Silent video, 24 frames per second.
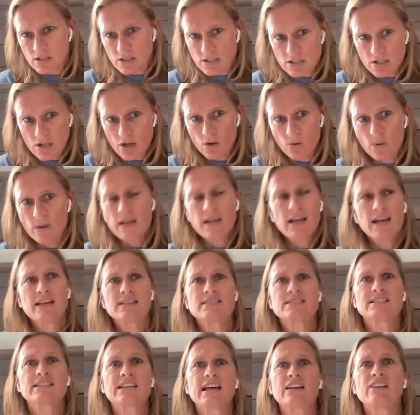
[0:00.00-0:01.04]
So
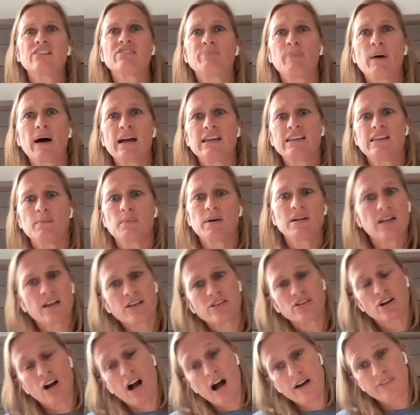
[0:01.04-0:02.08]
instead of buying them
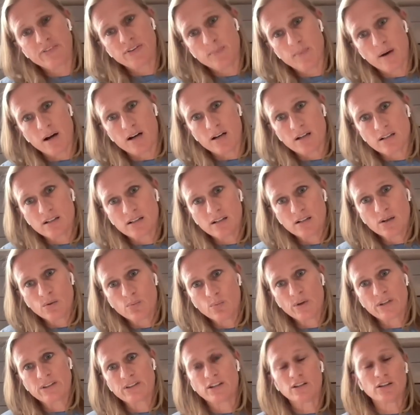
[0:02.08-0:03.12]
another coffee mug
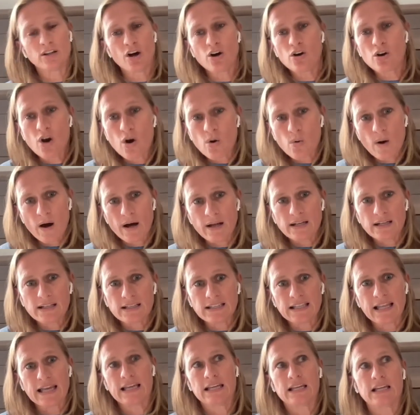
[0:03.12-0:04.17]
with the logo on
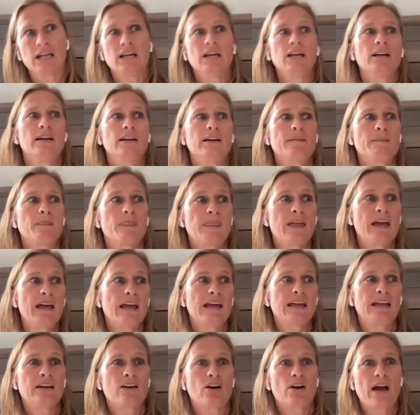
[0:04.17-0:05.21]
it, like
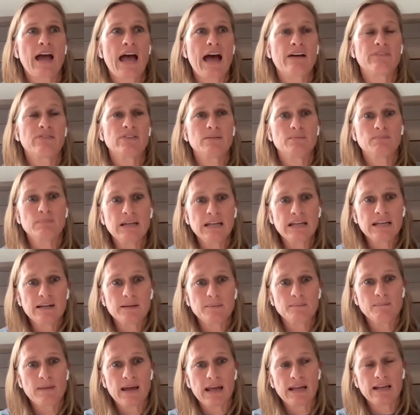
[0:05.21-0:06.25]
they are having
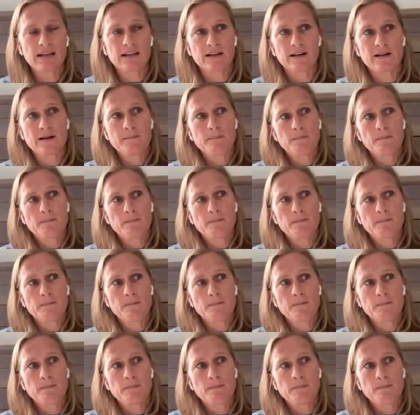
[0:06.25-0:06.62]
me make